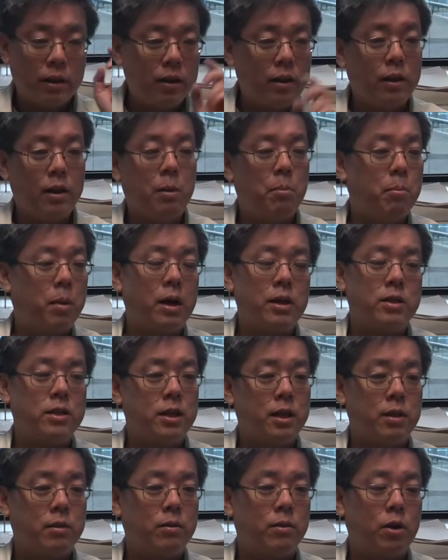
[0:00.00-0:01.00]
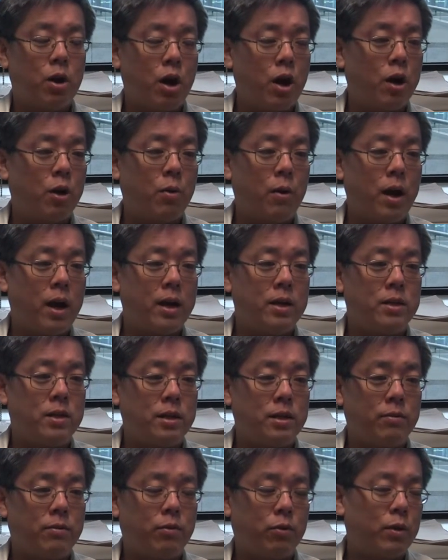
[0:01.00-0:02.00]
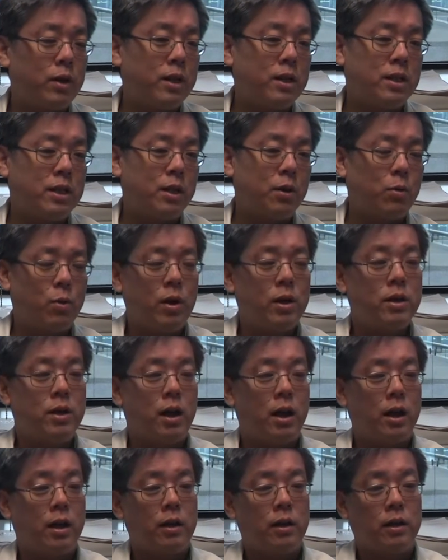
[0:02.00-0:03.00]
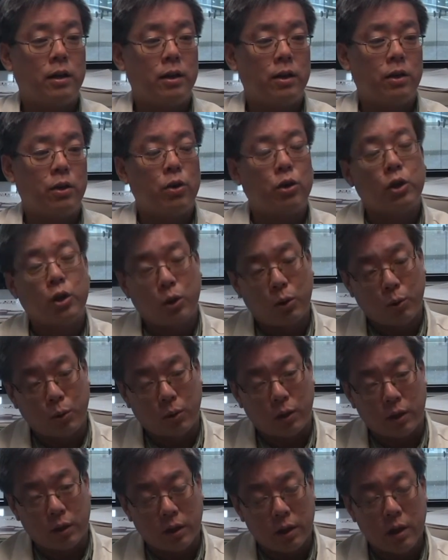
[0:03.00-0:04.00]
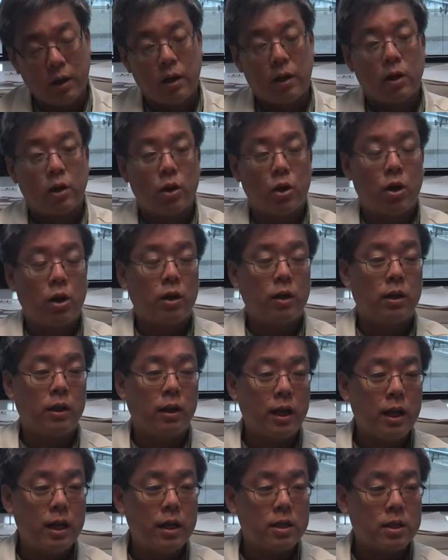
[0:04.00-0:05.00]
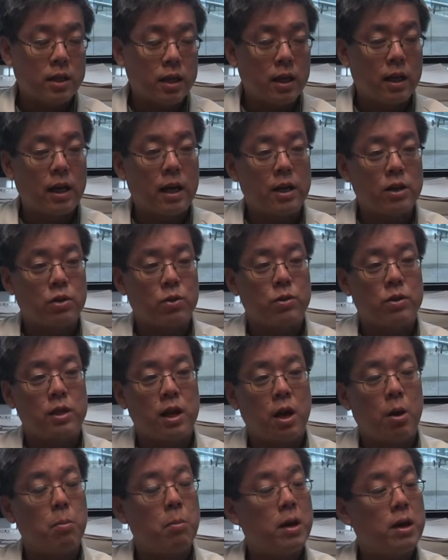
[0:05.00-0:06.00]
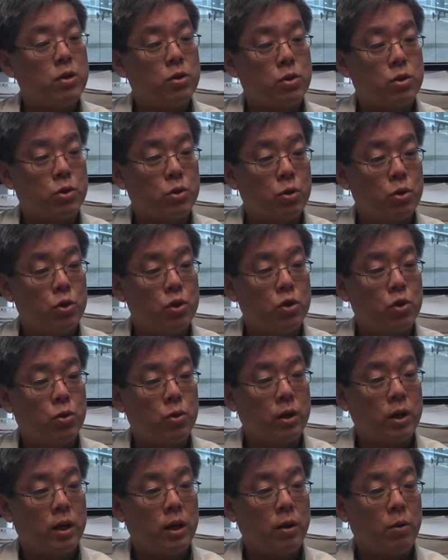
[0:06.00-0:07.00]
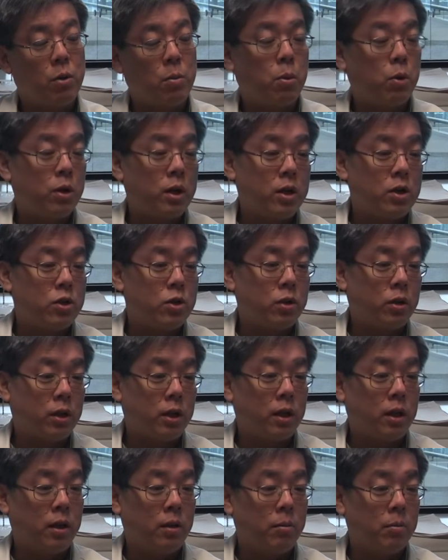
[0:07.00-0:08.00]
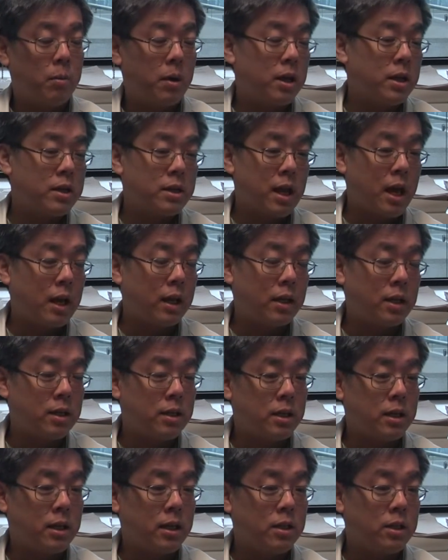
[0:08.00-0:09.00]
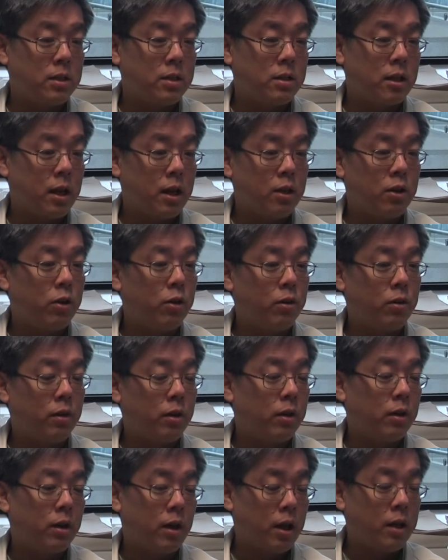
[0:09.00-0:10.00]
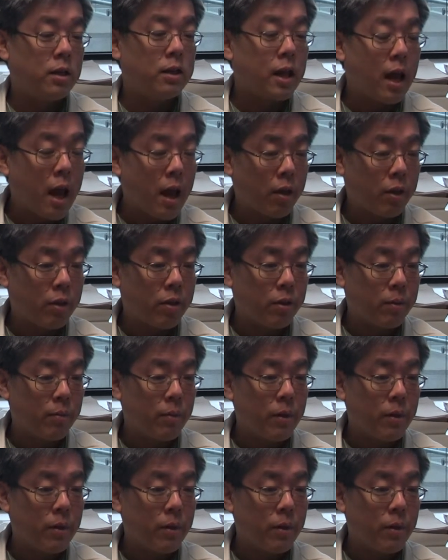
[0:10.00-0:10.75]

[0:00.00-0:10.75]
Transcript: you buzz it, cauterize it, freeze it, whatnot, you're cured. Caught late, skin cancer is now major surgery or potentially metastatic disease and death.